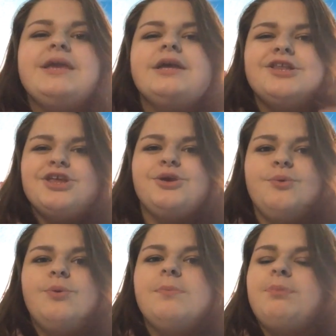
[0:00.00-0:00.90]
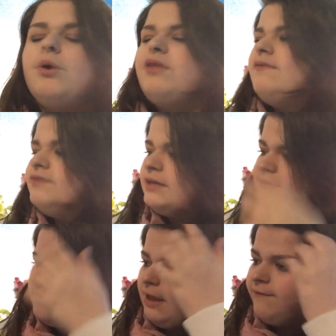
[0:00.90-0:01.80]
Me and you, we both have
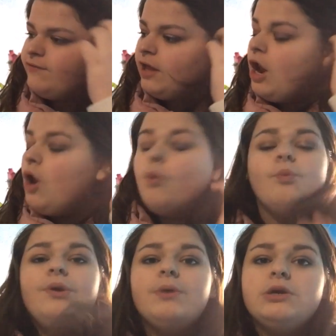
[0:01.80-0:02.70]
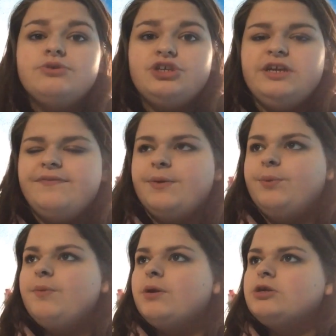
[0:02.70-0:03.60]
things in life that we want to achieve,
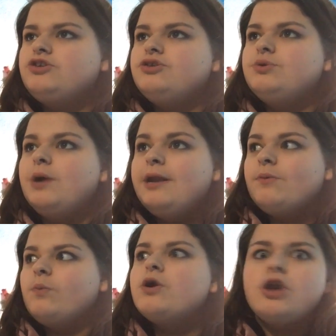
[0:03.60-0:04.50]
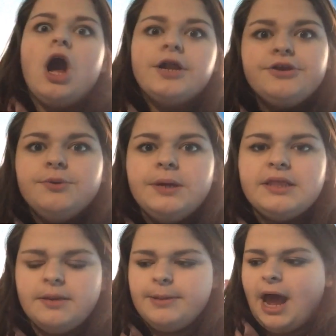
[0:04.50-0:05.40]
that we want to do, and we're not
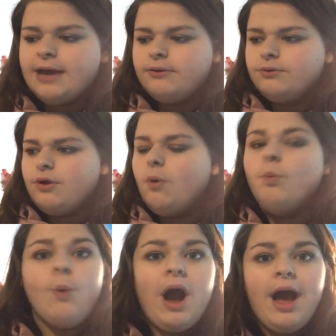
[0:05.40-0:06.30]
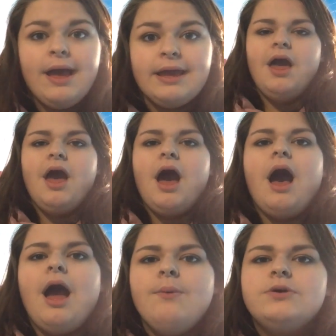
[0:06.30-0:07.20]
doing them, and I don't know why.
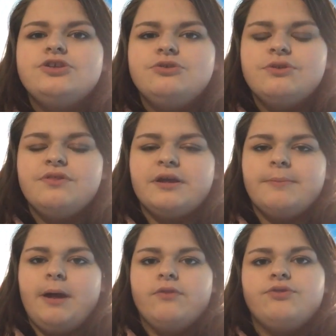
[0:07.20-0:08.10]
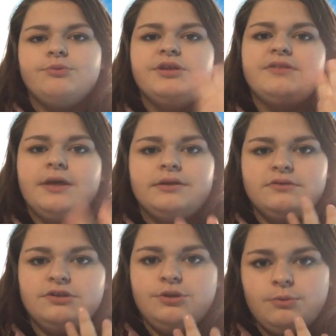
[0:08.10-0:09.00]
I want you to think about three
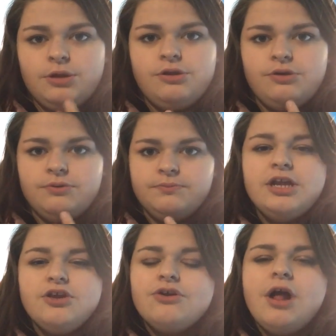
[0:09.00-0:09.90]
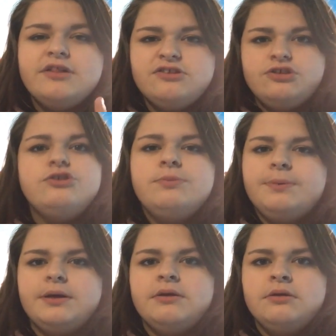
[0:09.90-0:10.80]
things that you want to do. And you're not
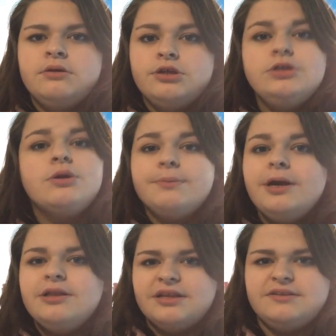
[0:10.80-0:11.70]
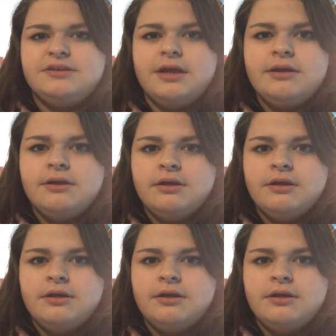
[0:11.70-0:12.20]
stupid. You're realistic.